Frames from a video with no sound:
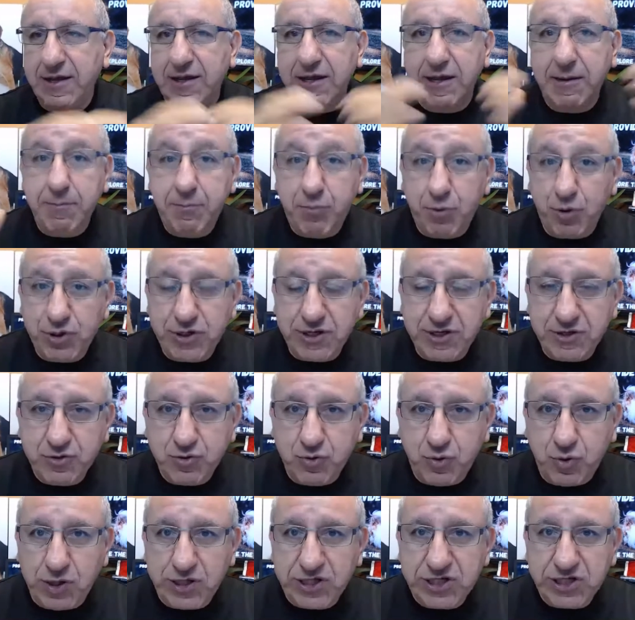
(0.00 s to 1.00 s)
important
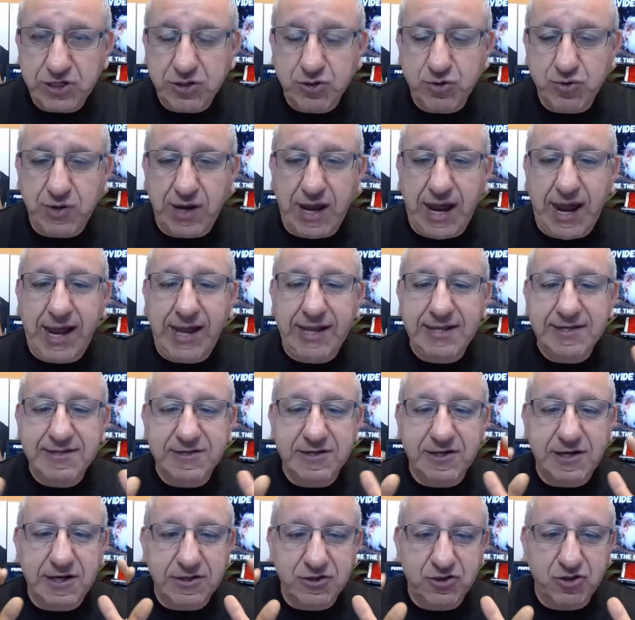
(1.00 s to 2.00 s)
question to
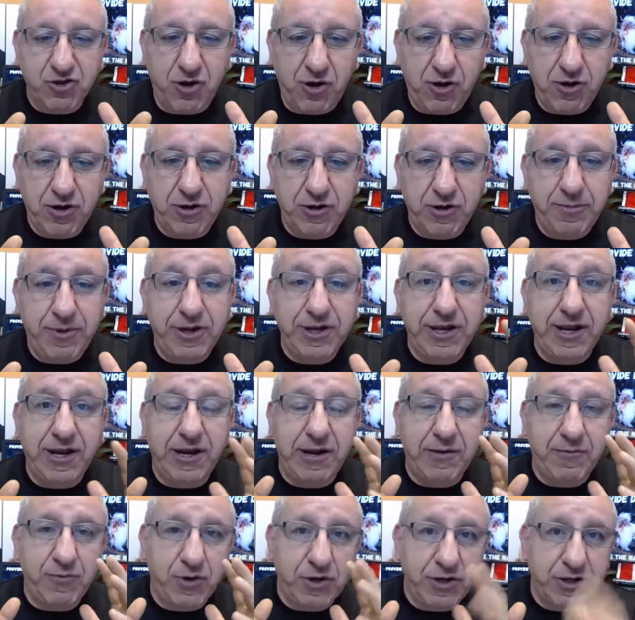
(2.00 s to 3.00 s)
answer and talk about, and
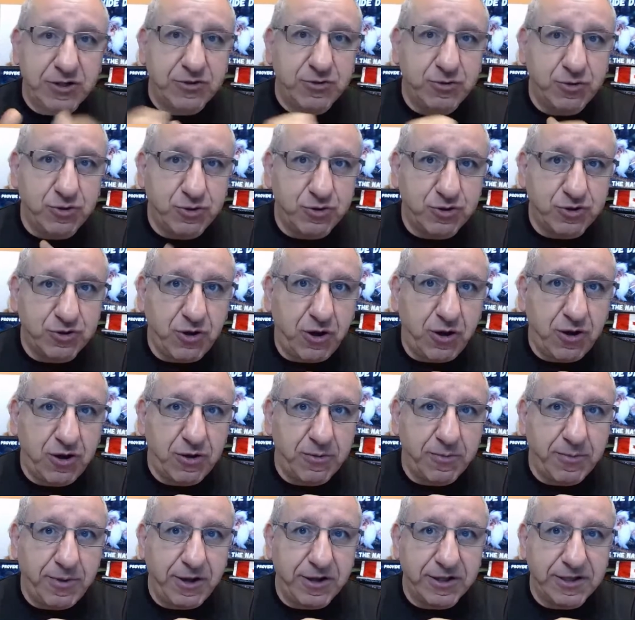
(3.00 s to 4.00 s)
I wanted to talk
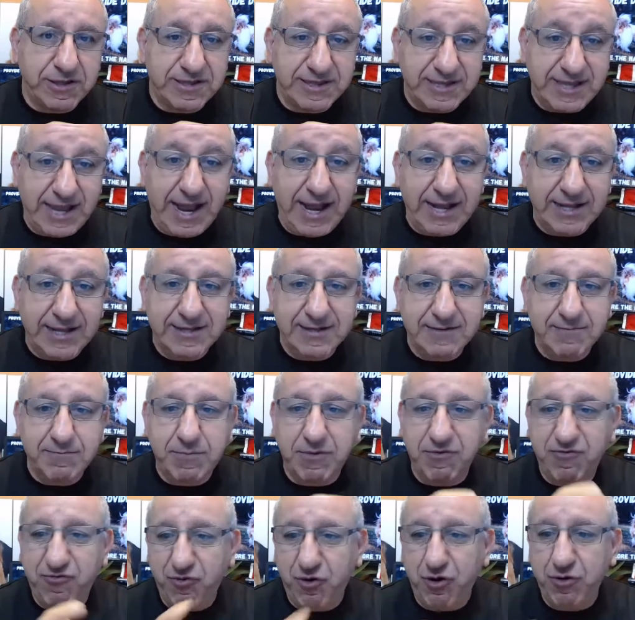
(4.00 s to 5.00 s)
about that
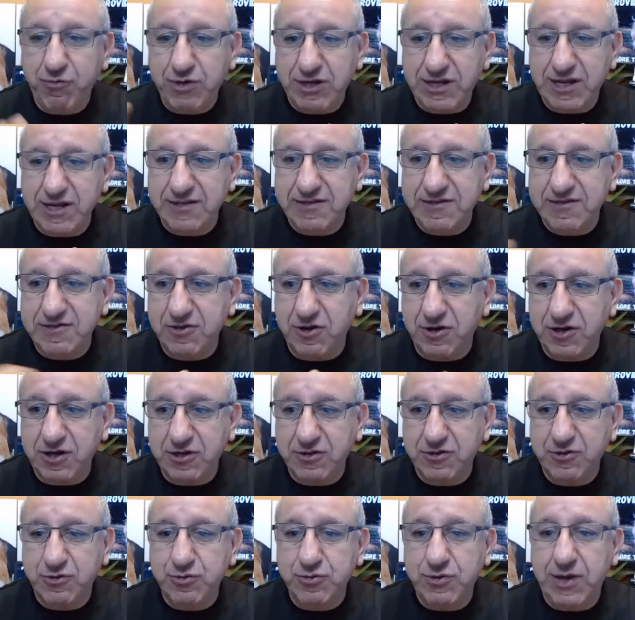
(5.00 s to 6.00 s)
before we get
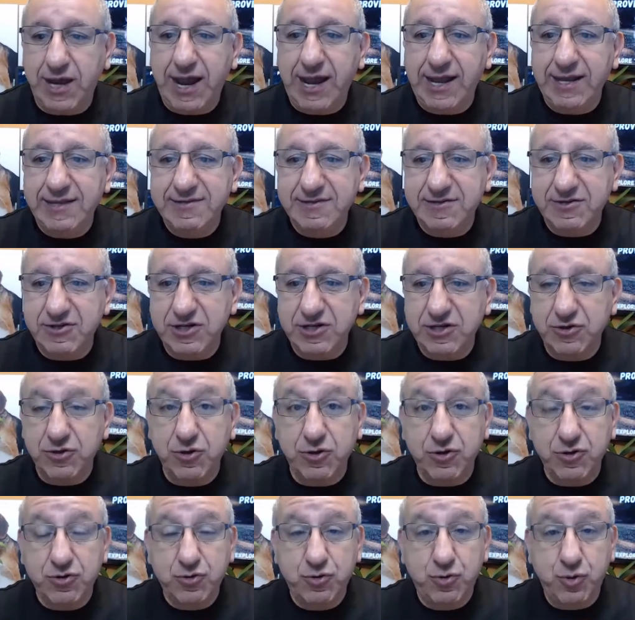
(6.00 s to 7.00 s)
started to answering
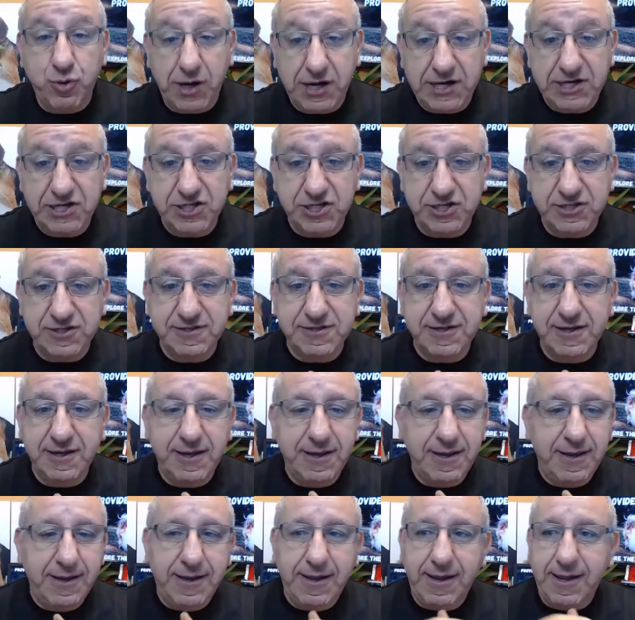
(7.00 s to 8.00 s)
your questions.
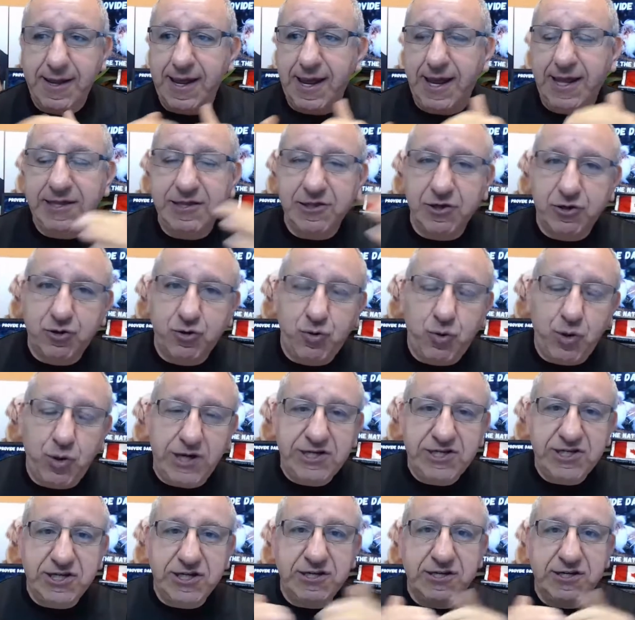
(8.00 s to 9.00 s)
And the
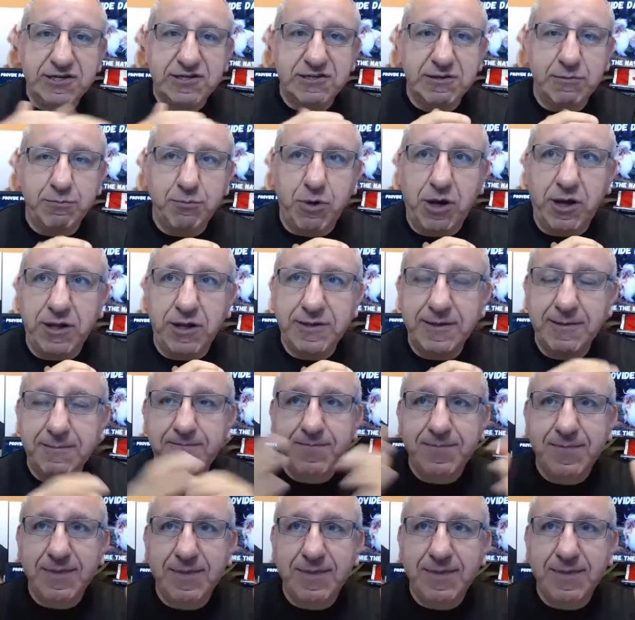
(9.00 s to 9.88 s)
question is about